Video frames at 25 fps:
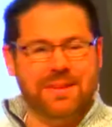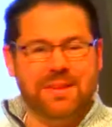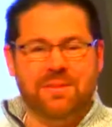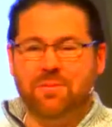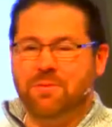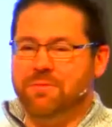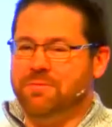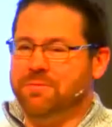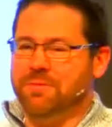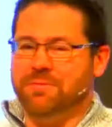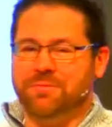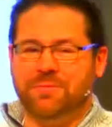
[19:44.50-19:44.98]

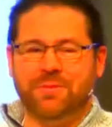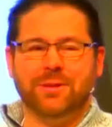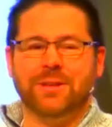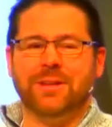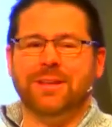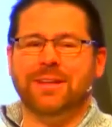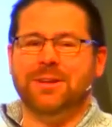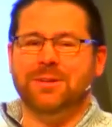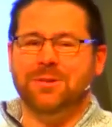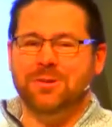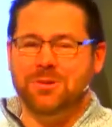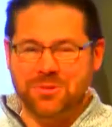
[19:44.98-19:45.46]
even
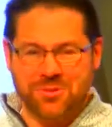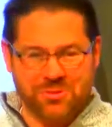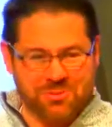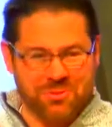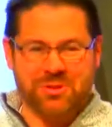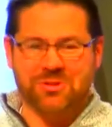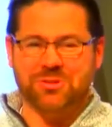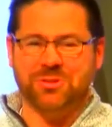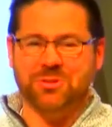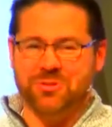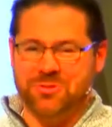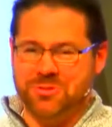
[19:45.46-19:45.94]
fulfilling New Year's
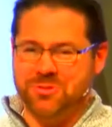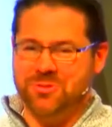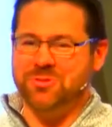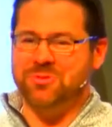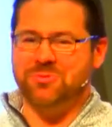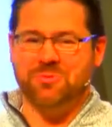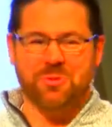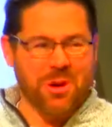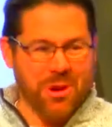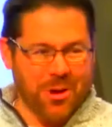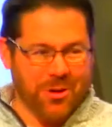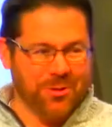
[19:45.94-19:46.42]
resolutions.
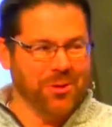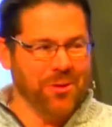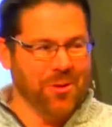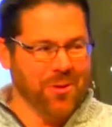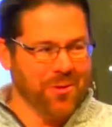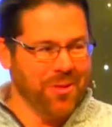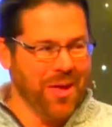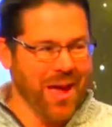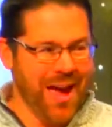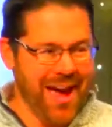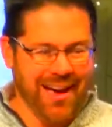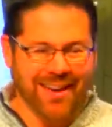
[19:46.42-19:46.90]
We all
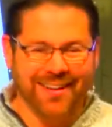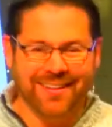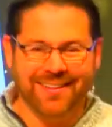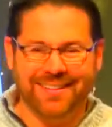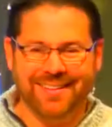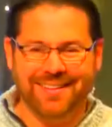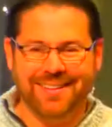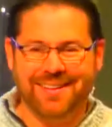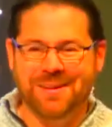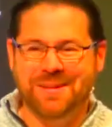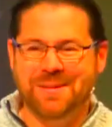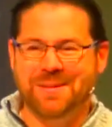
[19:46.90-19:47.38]
know that.
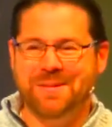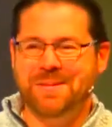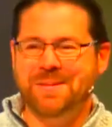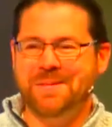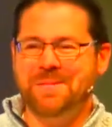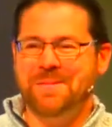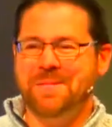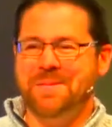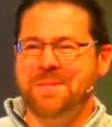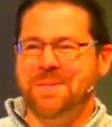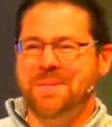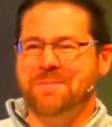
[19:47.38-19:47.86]

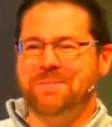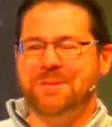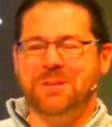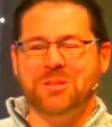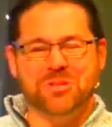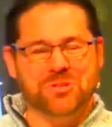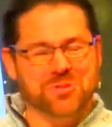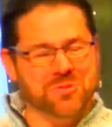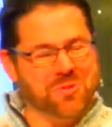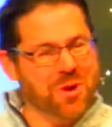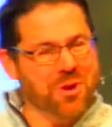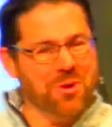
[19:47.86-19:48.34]
We
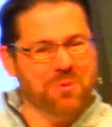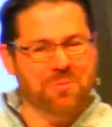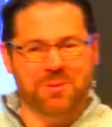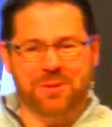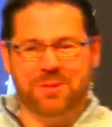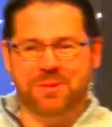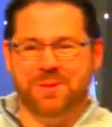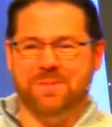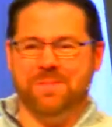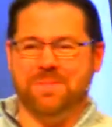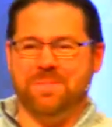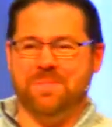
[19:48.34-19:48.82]
struggle
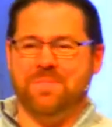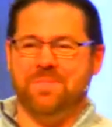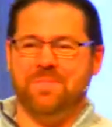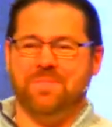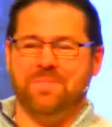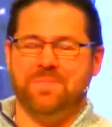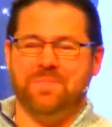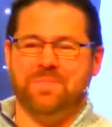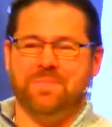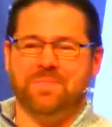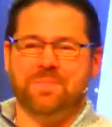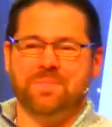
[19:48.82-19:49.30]
with it.
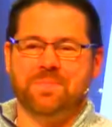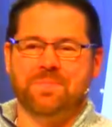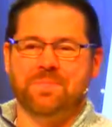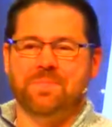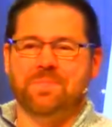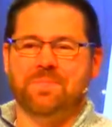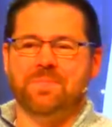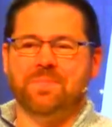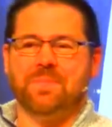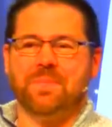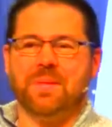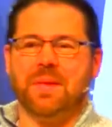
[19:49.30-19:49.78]

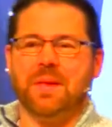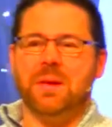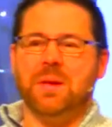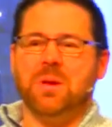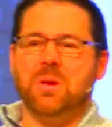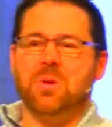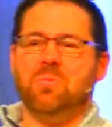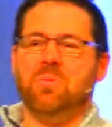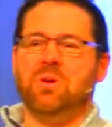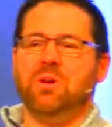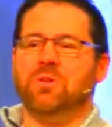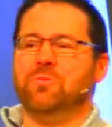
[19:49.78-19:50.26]

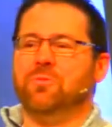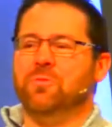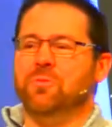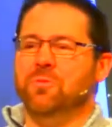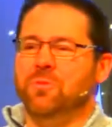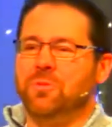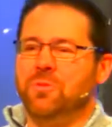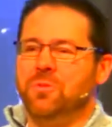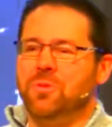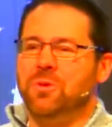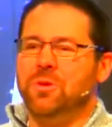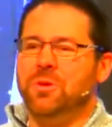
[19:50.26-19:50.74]
But if,
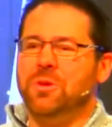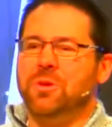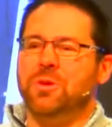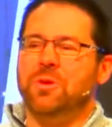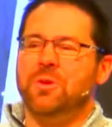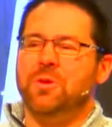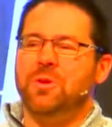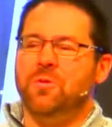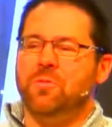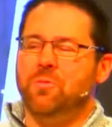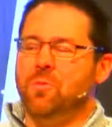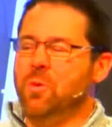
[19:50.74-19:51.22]

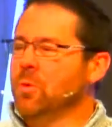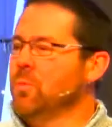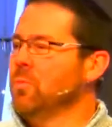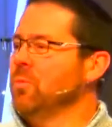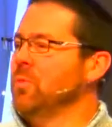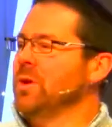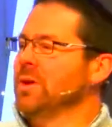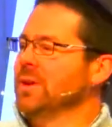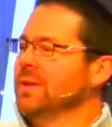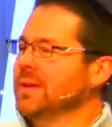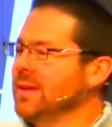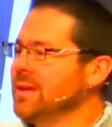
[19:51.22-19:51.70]
if we're
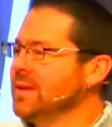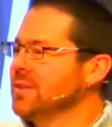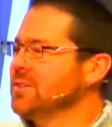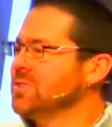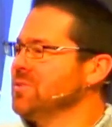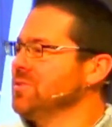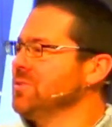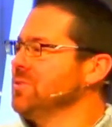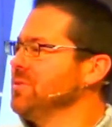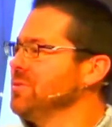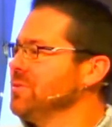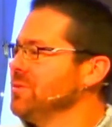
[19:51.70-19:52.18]
willing
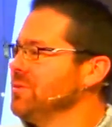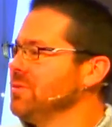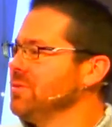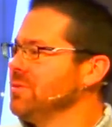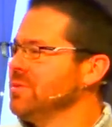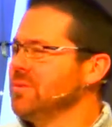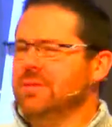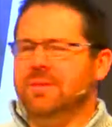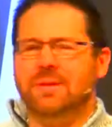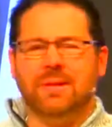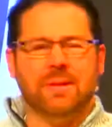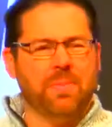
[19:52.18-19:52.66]
to
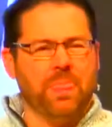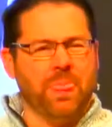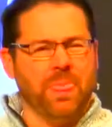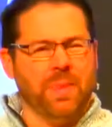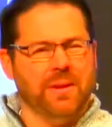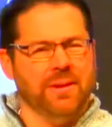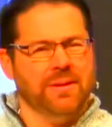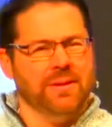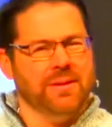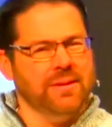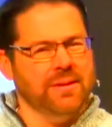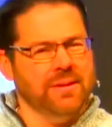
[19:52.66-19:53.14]

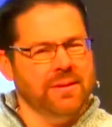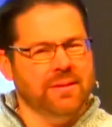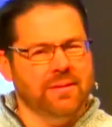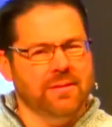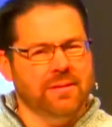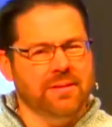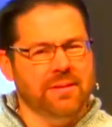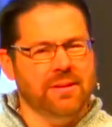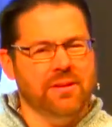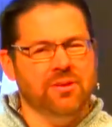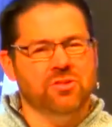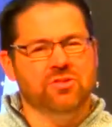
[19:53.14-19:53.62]

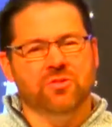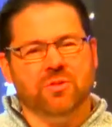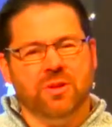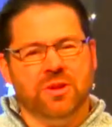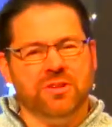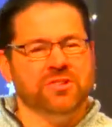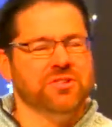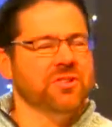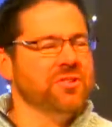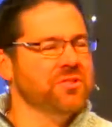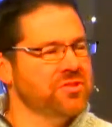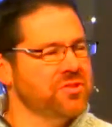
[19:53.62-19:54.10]

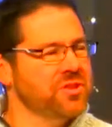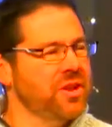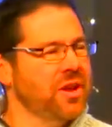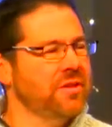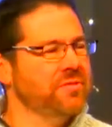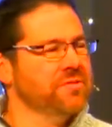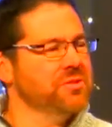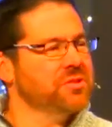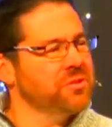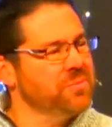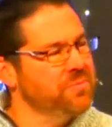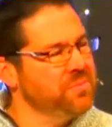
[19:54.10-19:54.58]
entrust
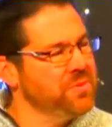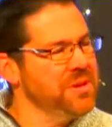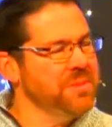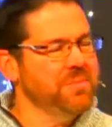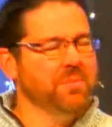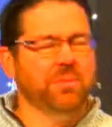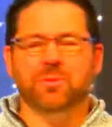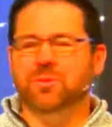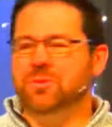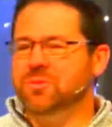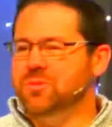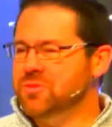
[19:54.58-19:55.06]
ourselves to
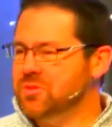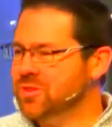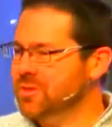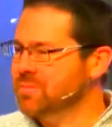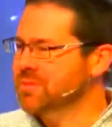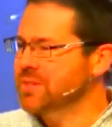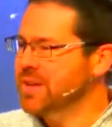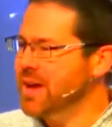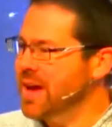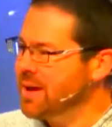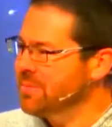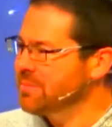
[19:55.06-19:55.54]
people who
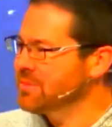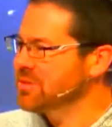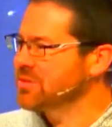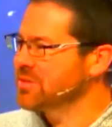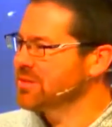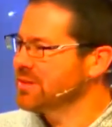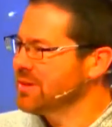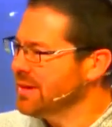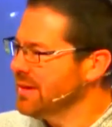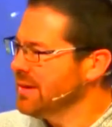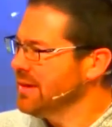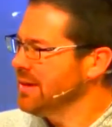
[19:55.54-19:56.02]
sometimes
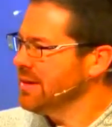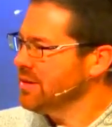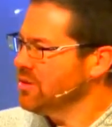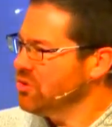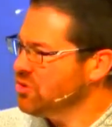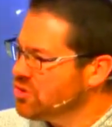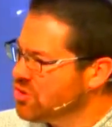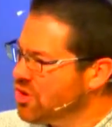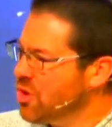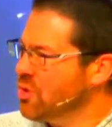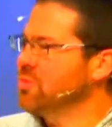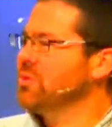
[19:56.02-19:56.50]

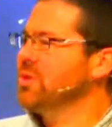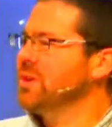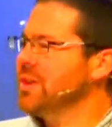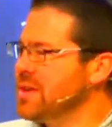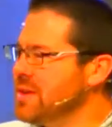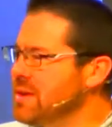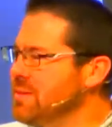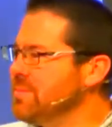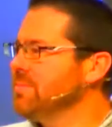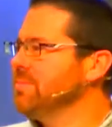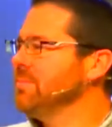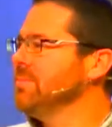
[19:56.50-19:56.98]
don't
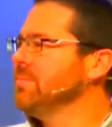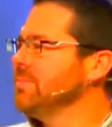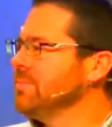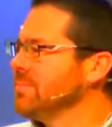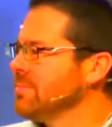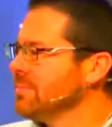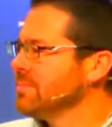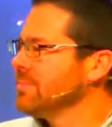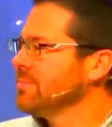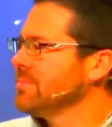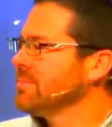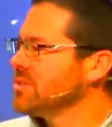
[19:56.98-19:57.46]
keep
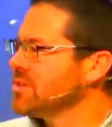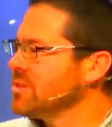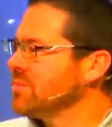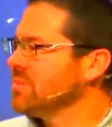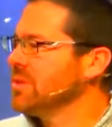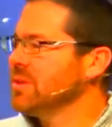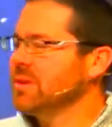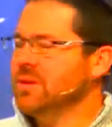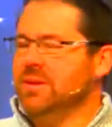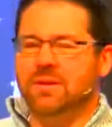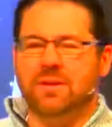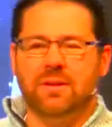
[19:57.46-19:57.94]
some of
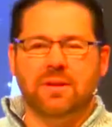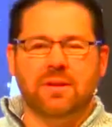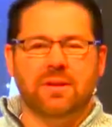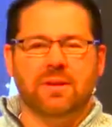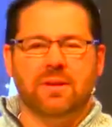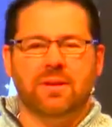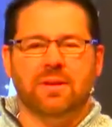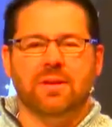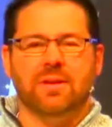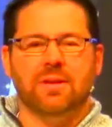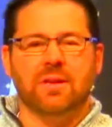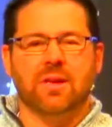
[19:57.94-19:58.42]
the
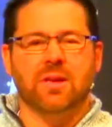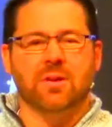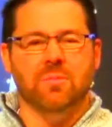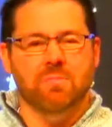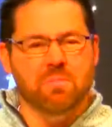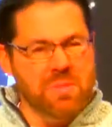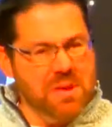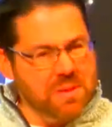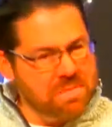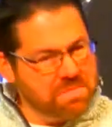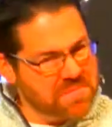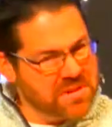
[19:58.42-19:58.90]

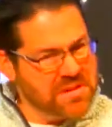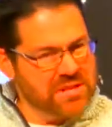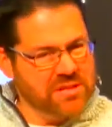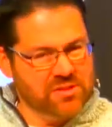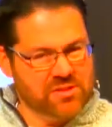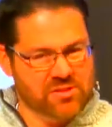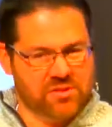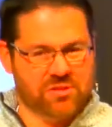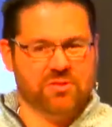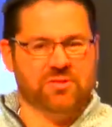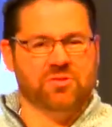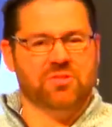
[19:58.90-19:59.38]

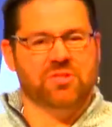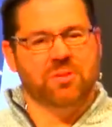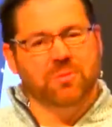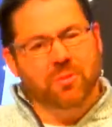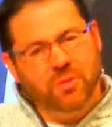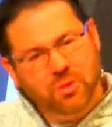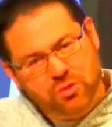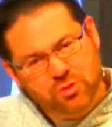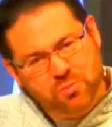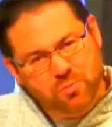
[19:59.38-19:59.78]
commitments or some of those